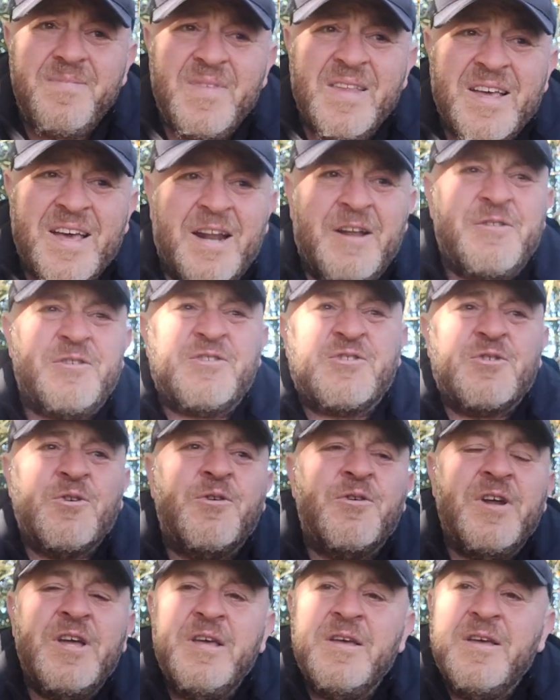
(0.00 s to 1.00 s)
kind of the
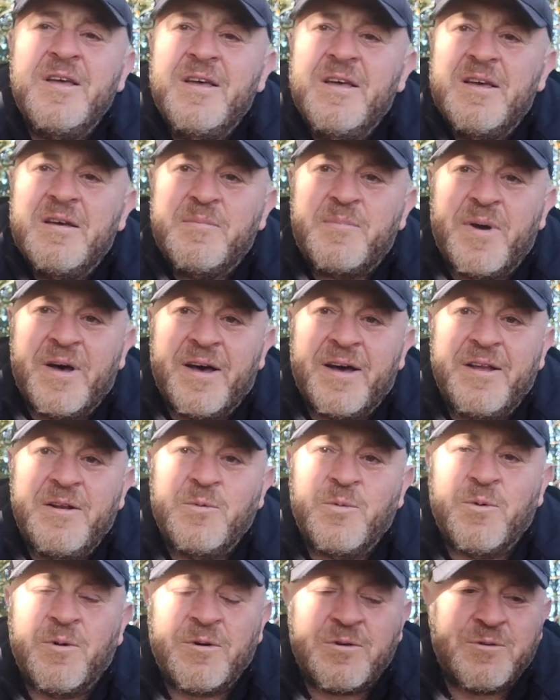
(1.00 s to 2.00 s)
story
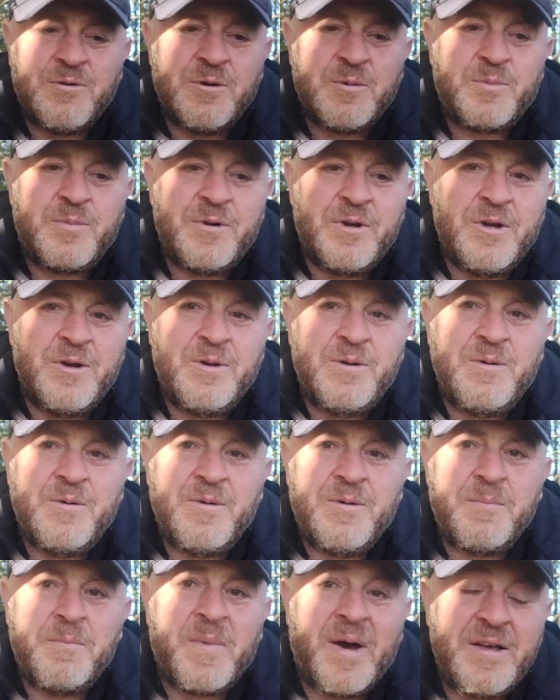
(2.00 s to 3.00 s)
behind Walk, Talk,
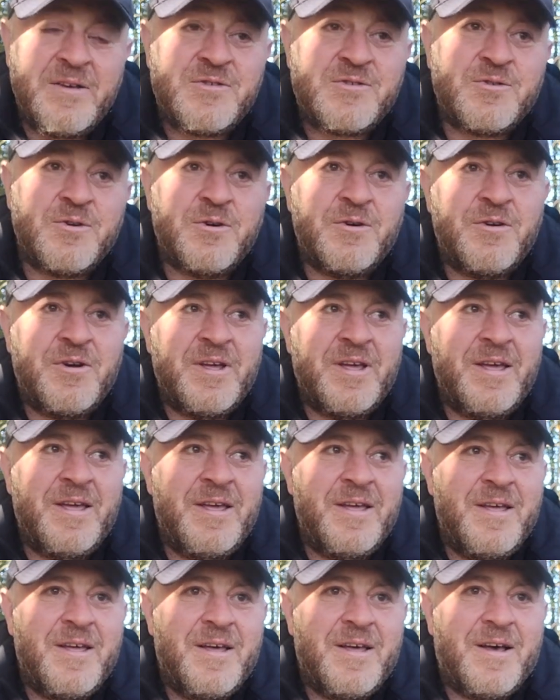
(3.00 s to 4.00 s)
Brew, my story,
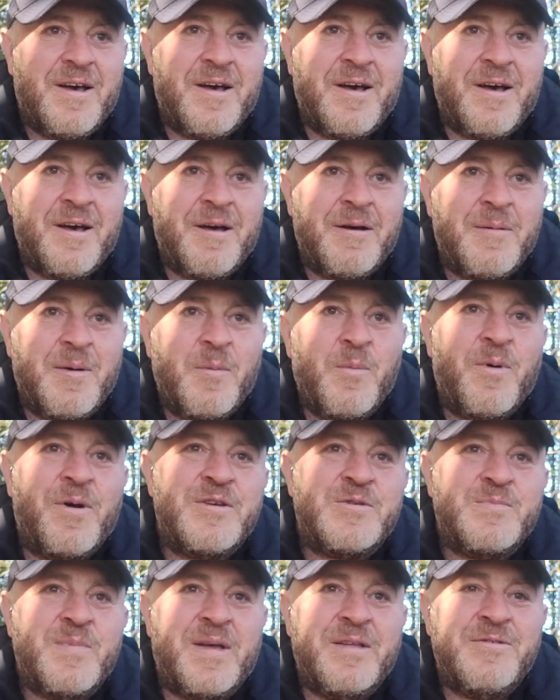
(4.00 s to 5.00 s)
and what
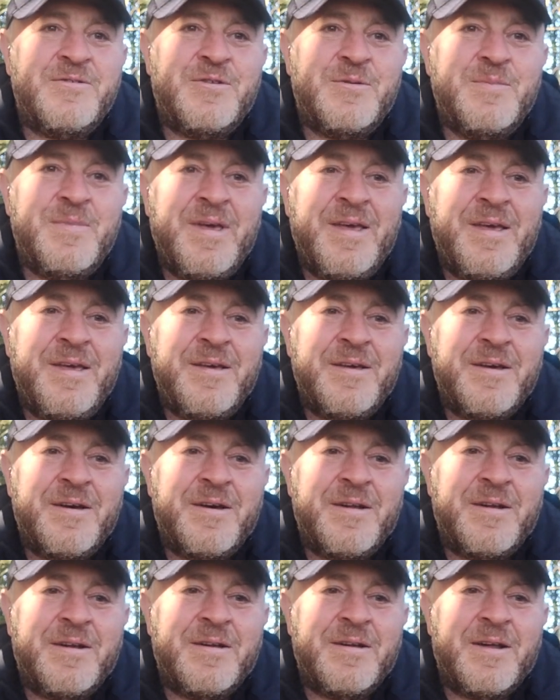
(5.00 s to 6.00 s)
it's meant to me
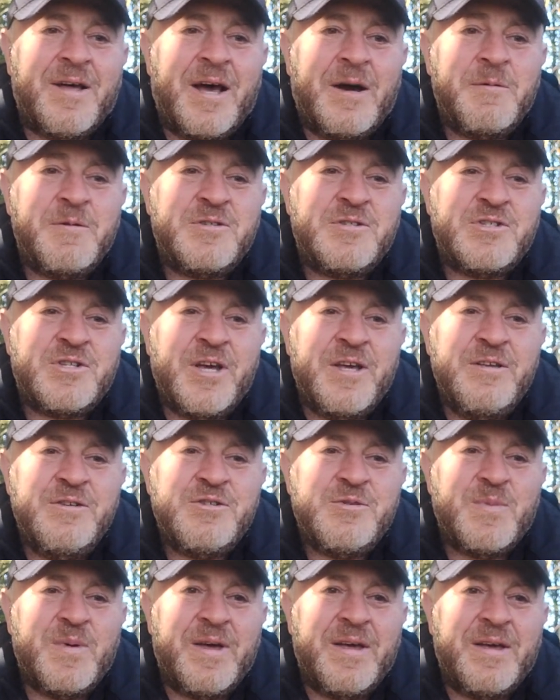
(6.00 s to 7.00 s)
and how it's
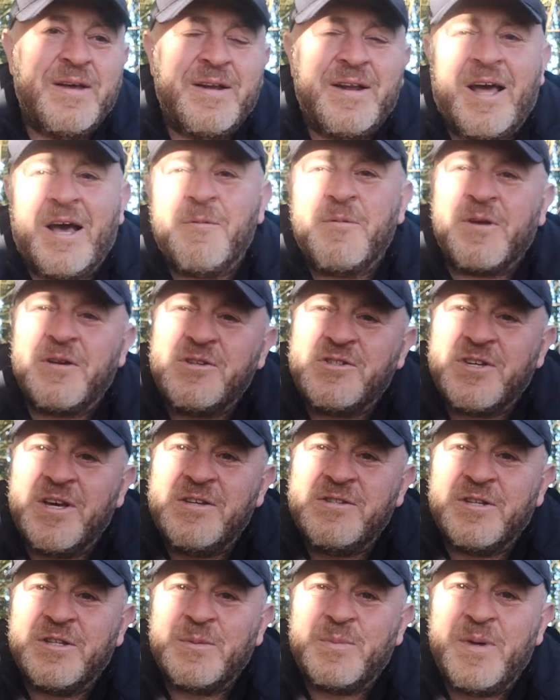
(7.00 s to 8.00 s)
changed me and how it can
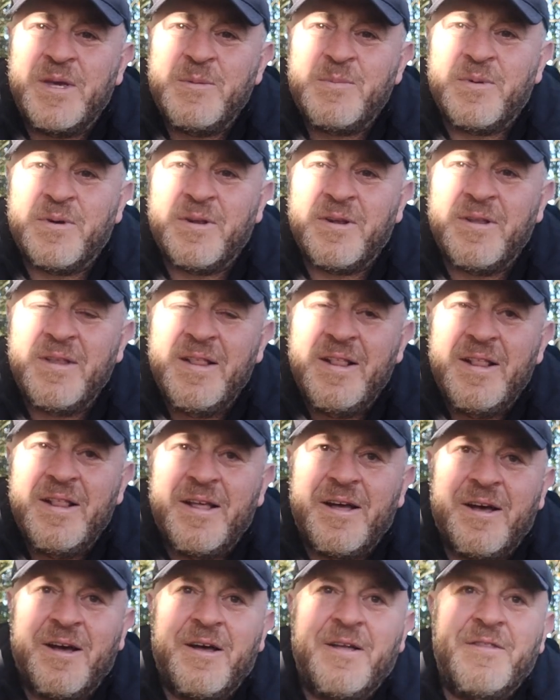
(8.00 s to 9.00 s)
change other people.
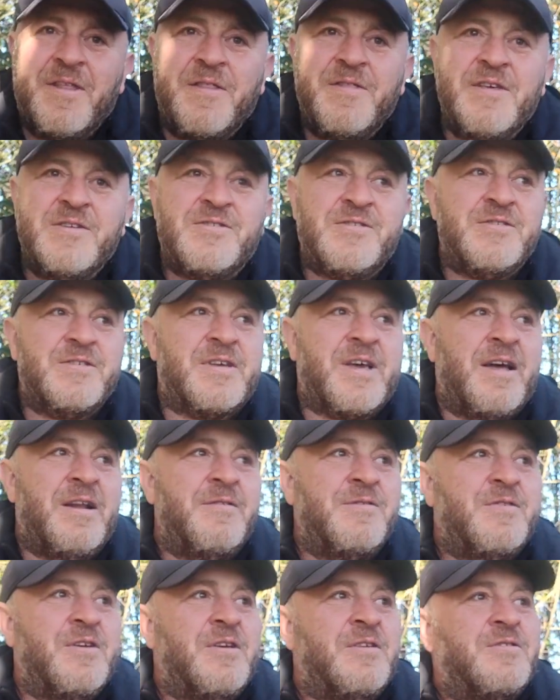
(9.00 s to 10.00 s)
And then this
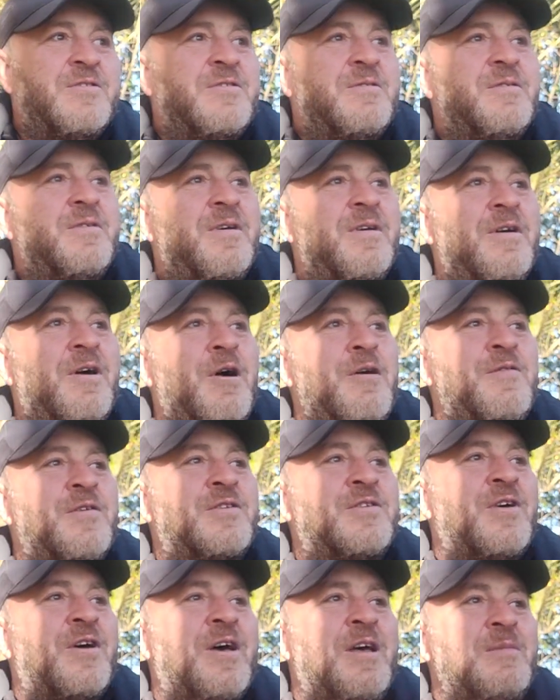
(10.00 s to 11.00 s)
is over
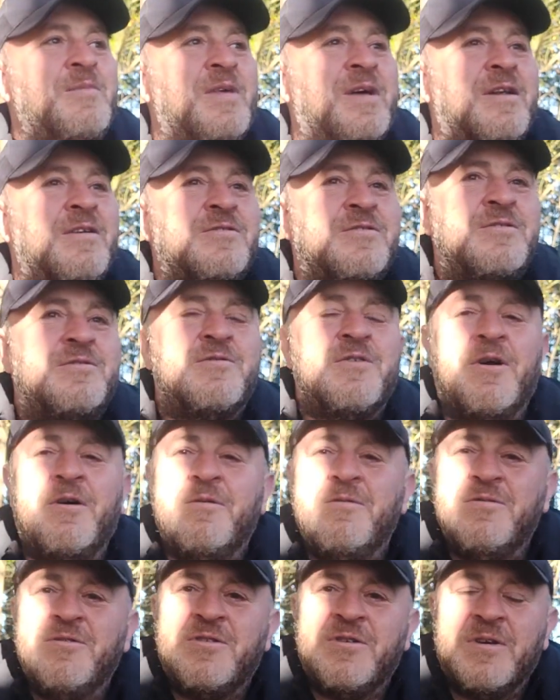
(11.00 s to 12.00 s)
time then has
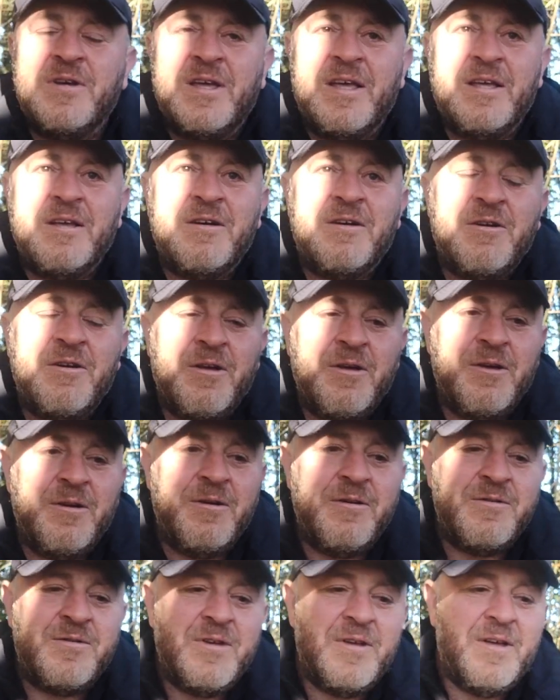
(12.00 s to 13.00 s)
grown to
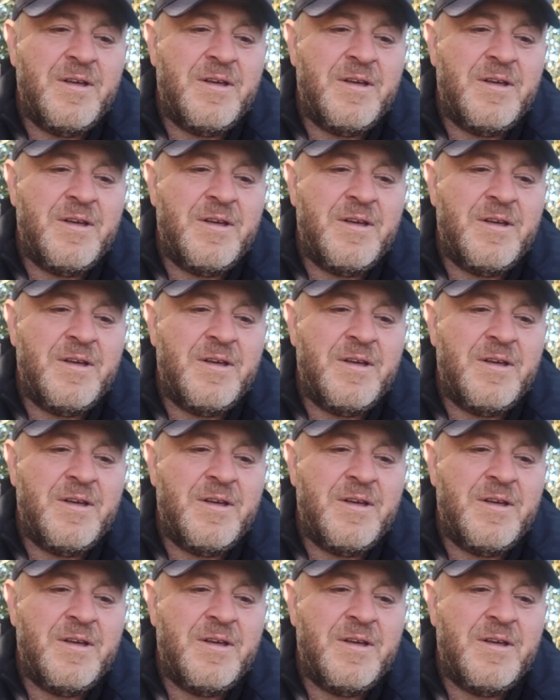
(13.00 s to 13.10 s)
include